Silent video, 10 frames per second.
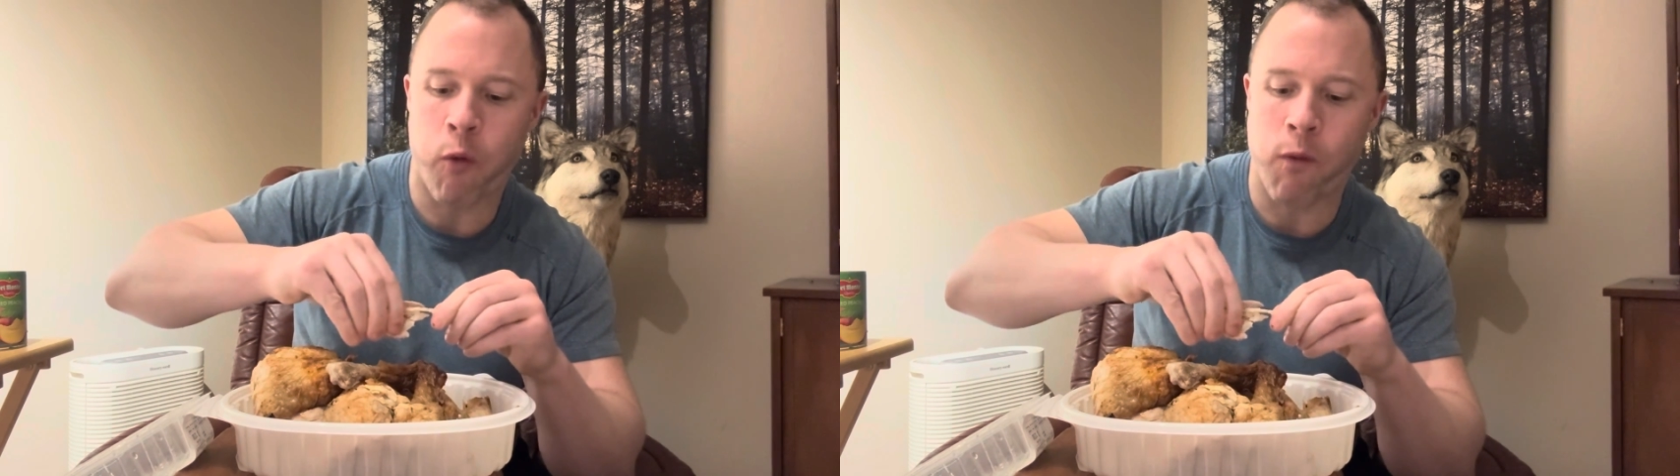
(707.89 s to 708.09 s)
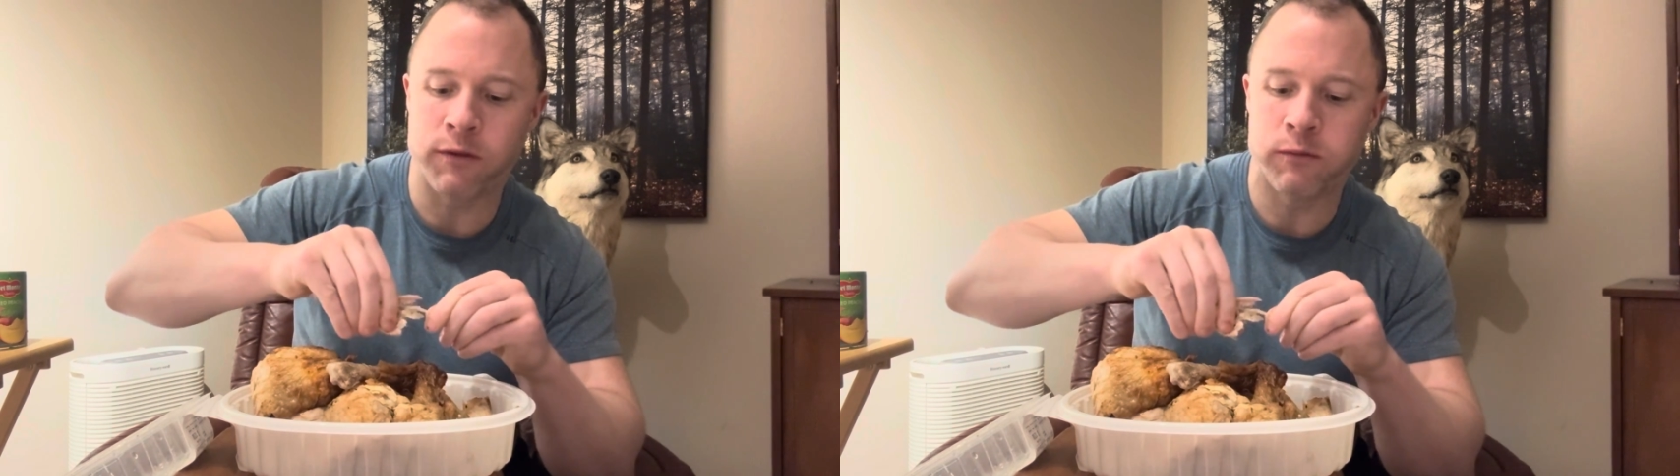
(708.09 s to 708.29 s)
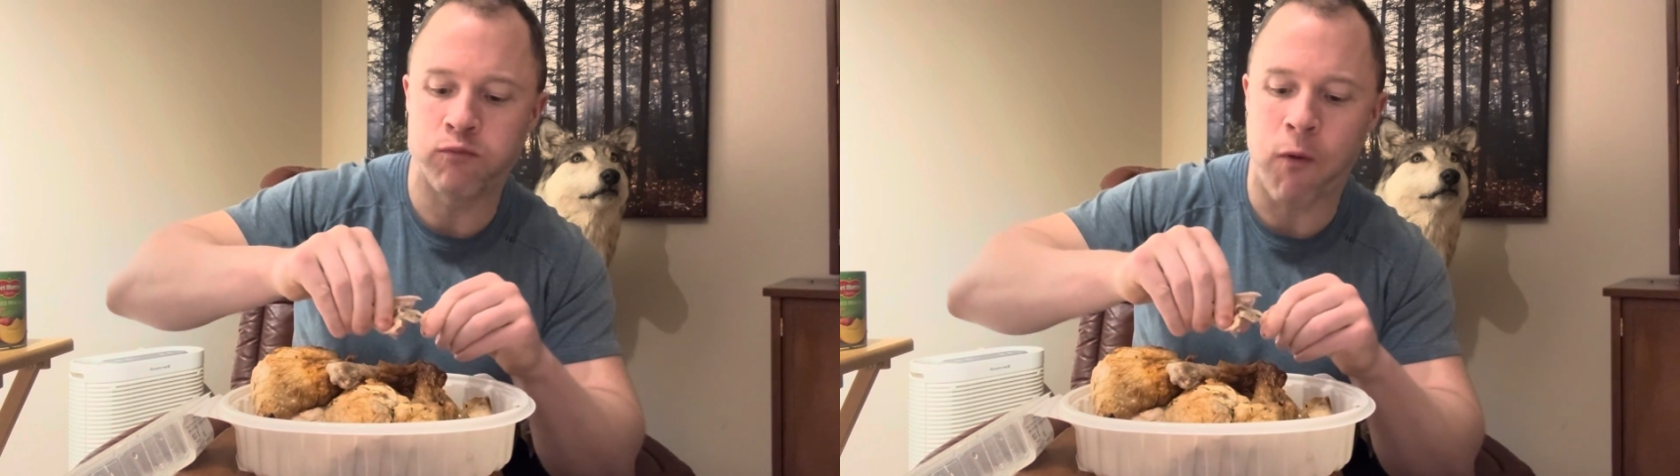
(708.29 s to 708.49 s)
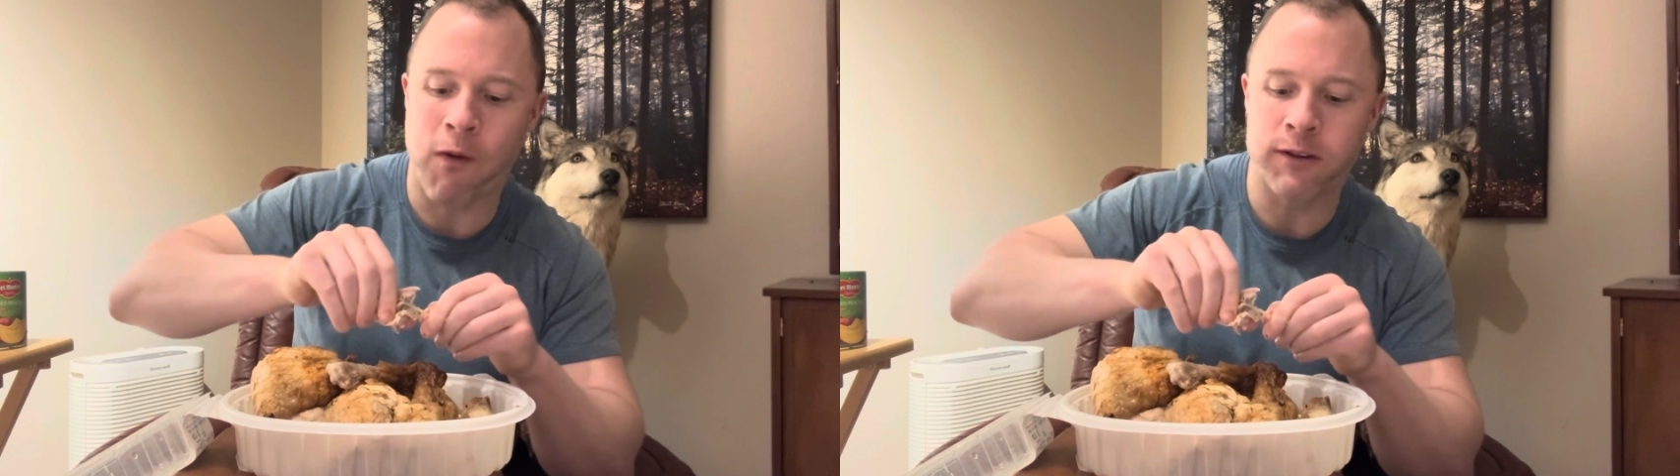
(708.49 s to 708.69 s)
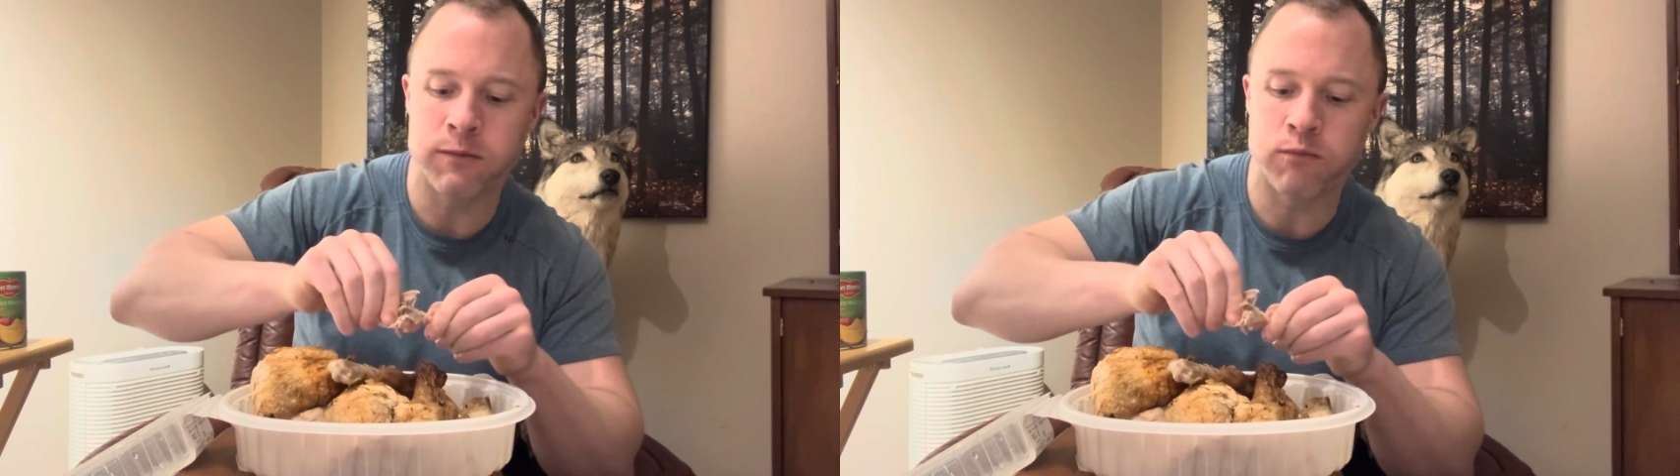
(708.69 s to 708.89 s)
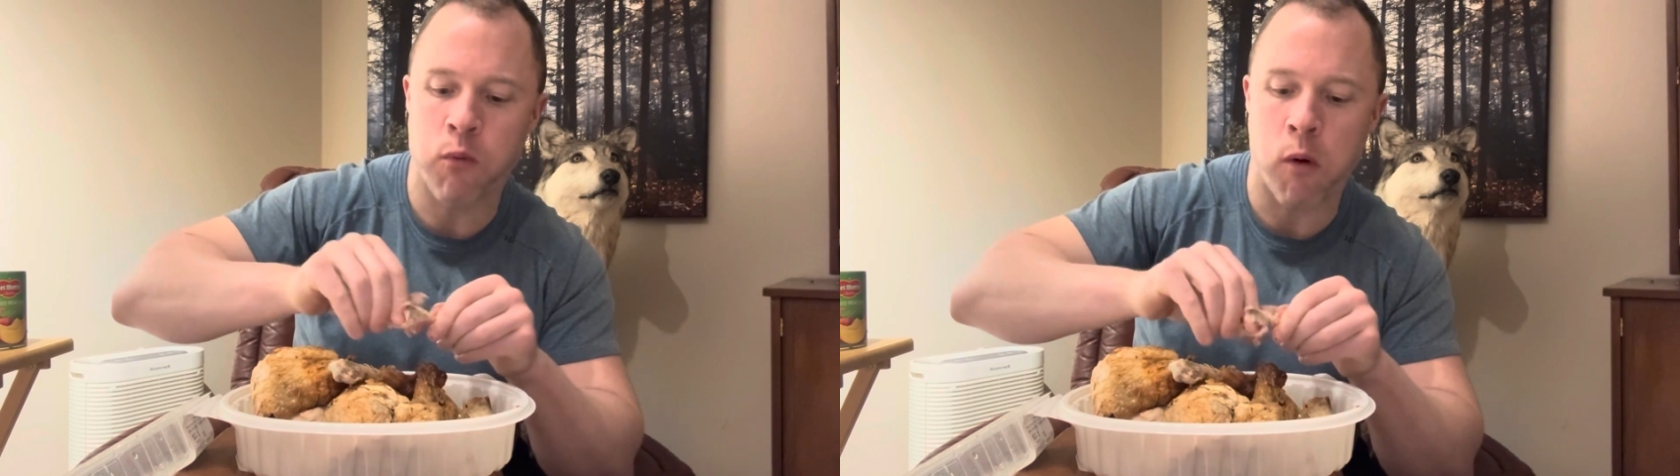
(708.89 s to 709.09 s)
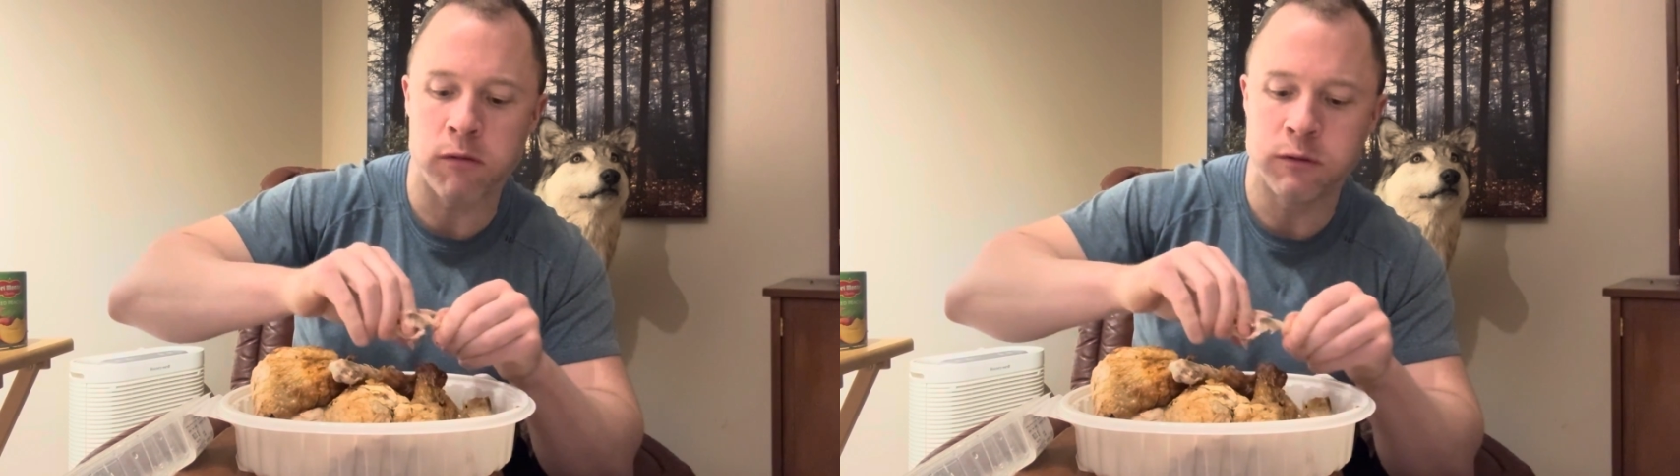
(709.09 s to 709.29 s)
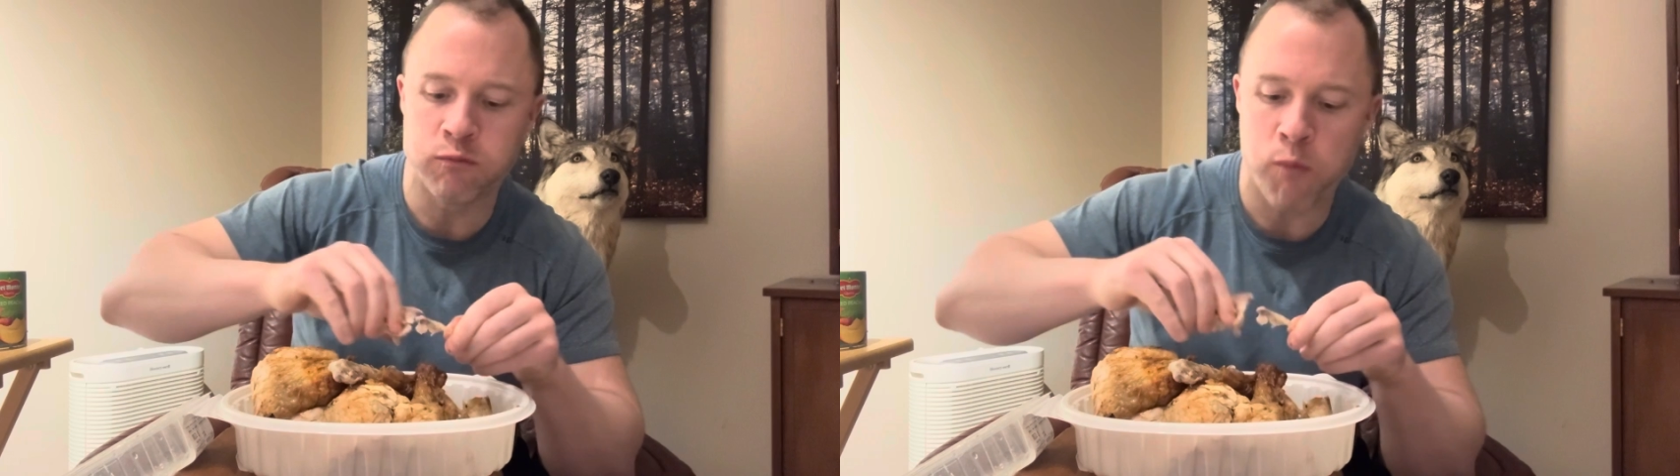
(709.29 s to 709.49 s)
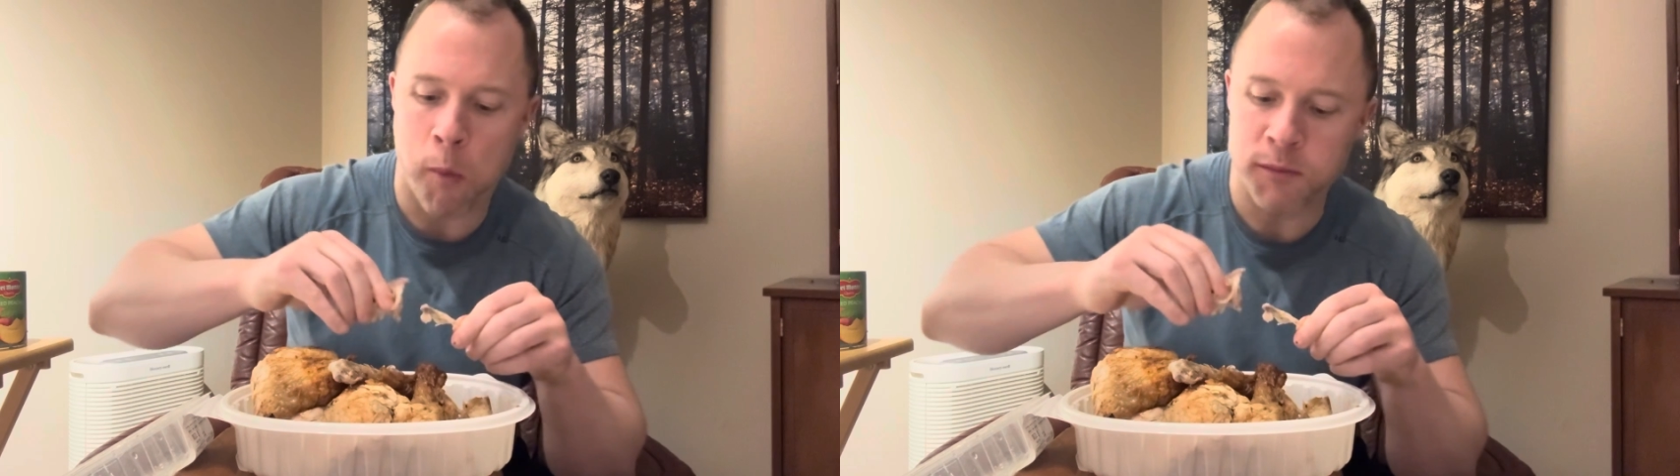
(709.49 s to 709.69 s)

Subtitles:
Okay, essentially any fat